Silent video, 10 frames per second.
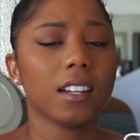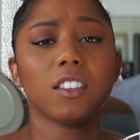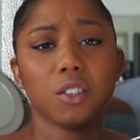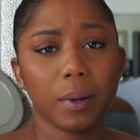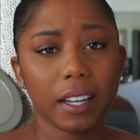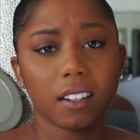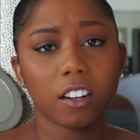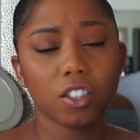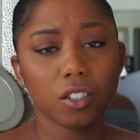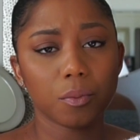not too big,
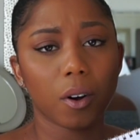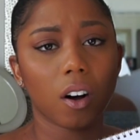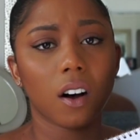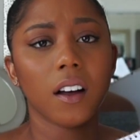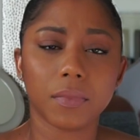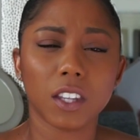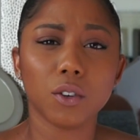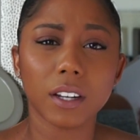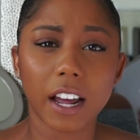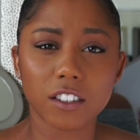not too small.
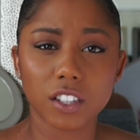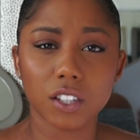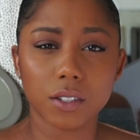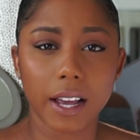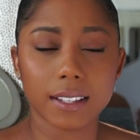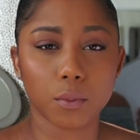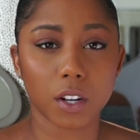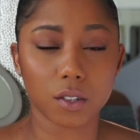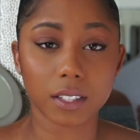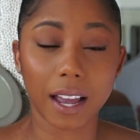You can actually use it as
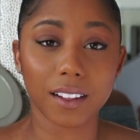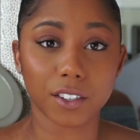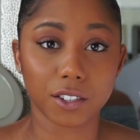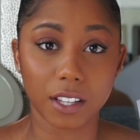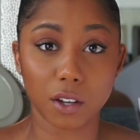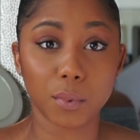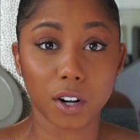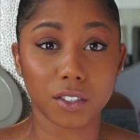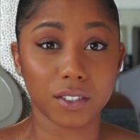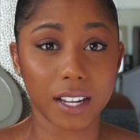one of those calendars that you
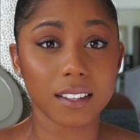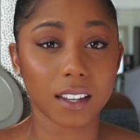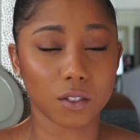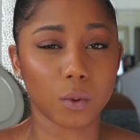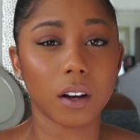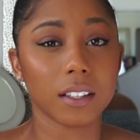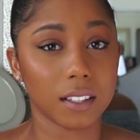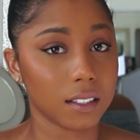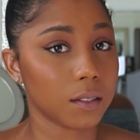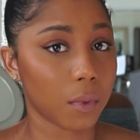put on your desk as well, because
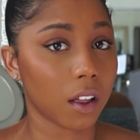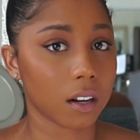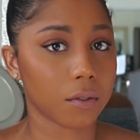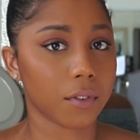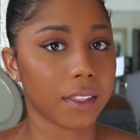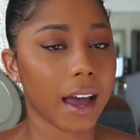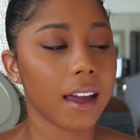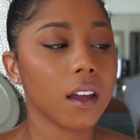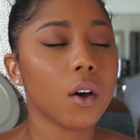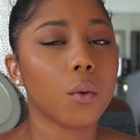it's small enough for
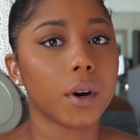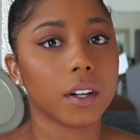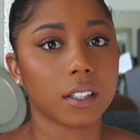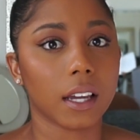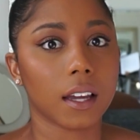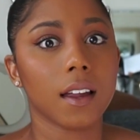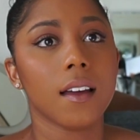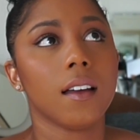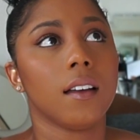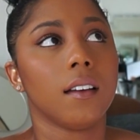that, where it's like,
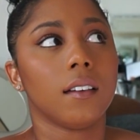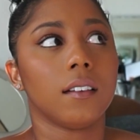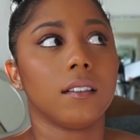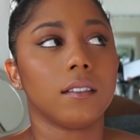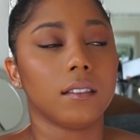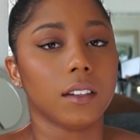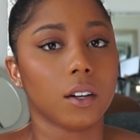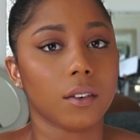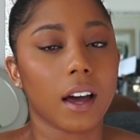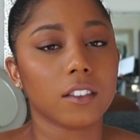you
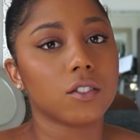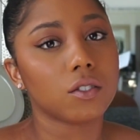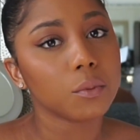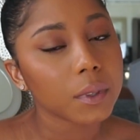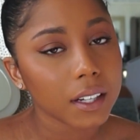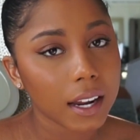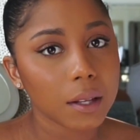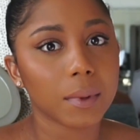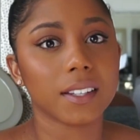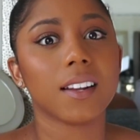know, not super
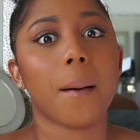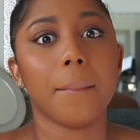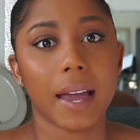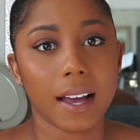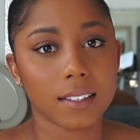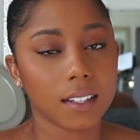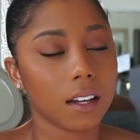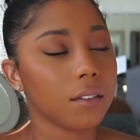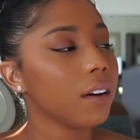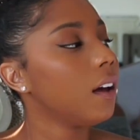tiny, but it's not
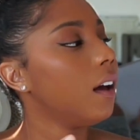massive.